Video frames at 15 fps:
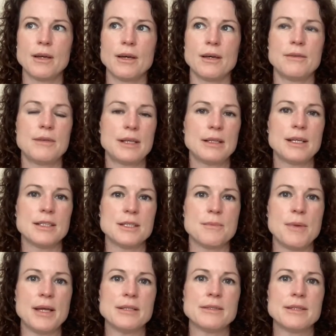I think that's the
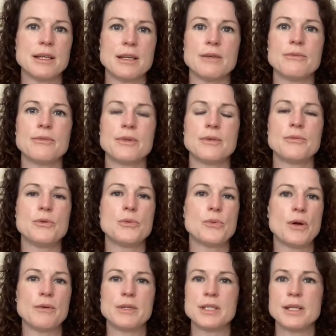best thing if you're
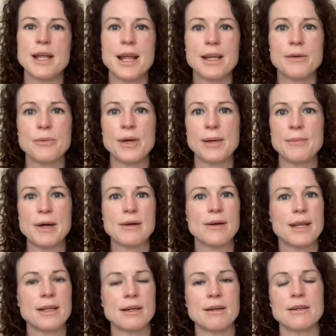worried in any way about
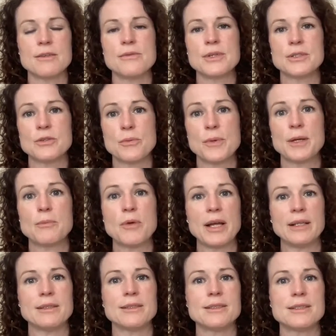any kind of ectopic
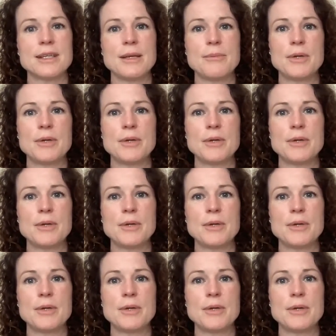pregnancy,